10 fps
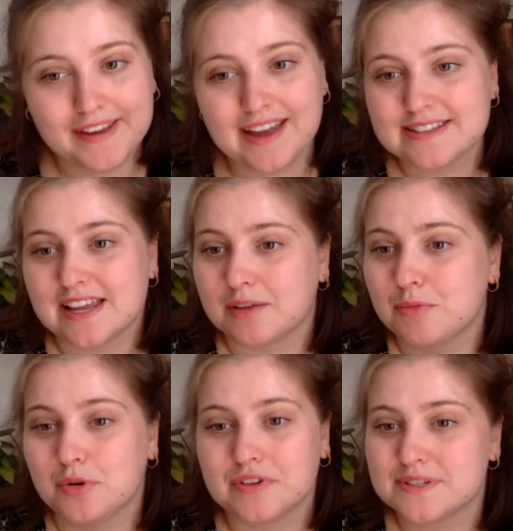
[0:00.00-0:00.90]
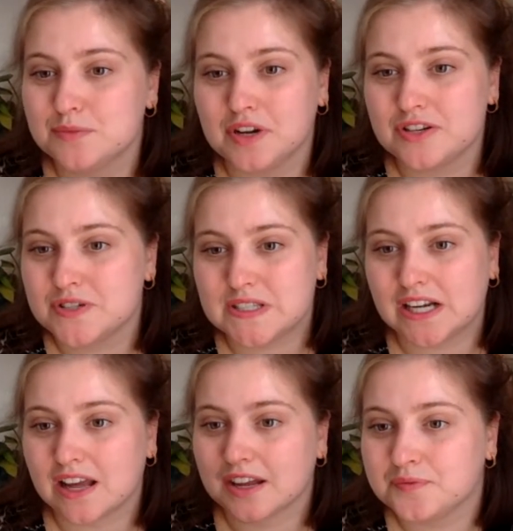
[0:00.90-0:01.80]
Yeah, it's more countries to
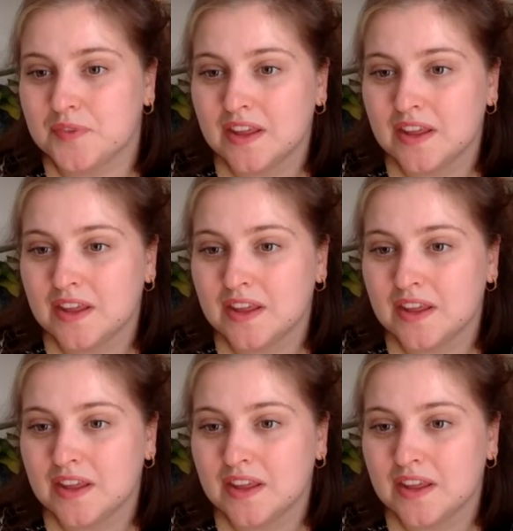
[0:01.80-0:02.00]
learn.